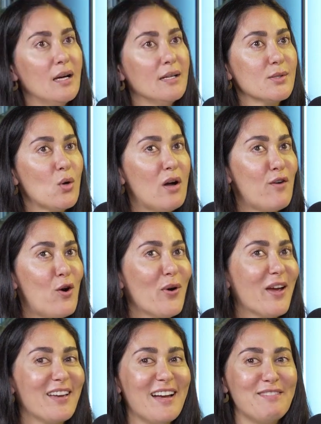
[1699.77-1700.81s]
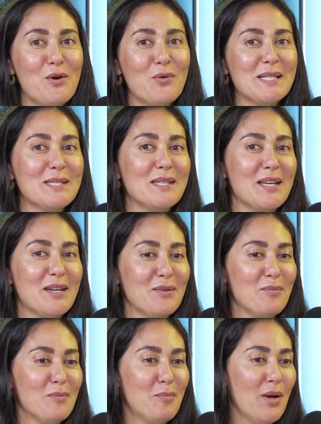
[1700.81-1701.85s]
So I've always
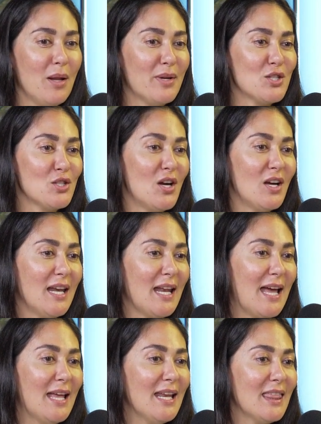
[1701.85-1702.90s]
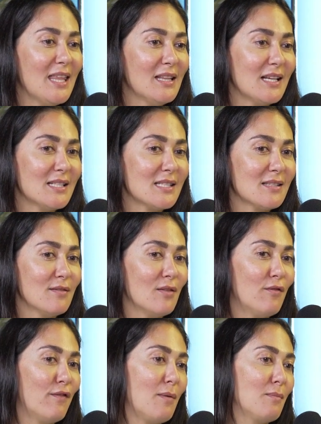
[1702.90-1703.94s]
pretty much done anything that's
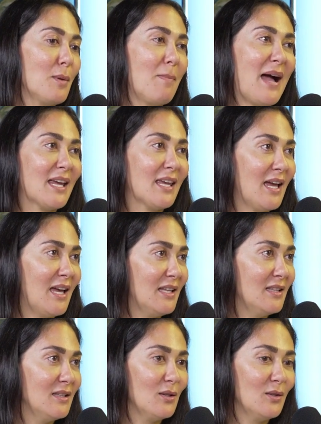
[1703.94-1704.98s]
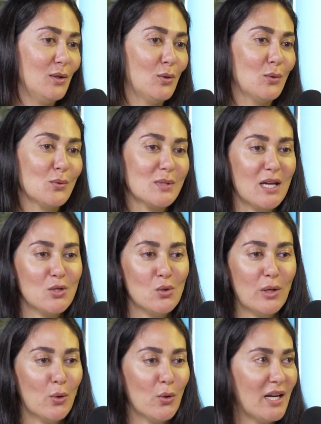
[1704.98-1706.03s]
from the back end,
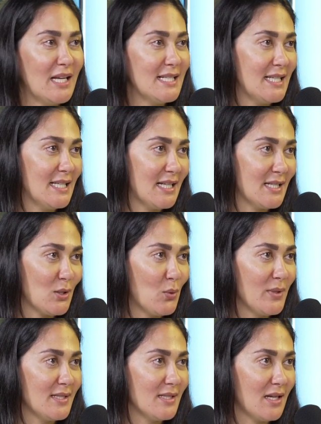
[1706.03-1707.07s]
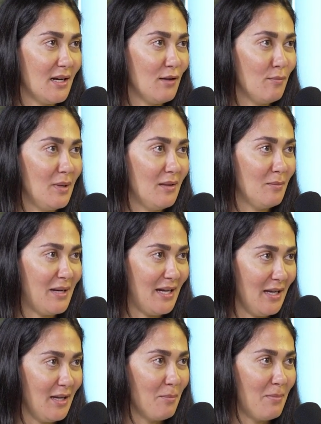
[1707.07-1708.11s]
scheduling, organizing. That's always kind of been
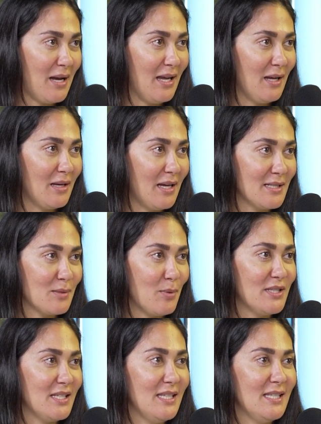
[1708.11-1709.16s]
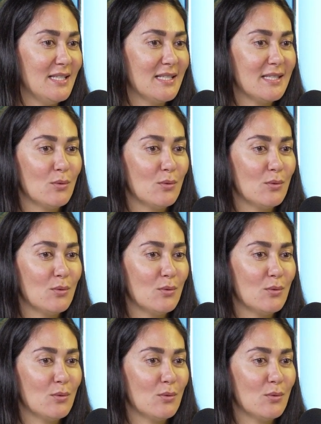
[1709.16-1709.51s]
my expertise.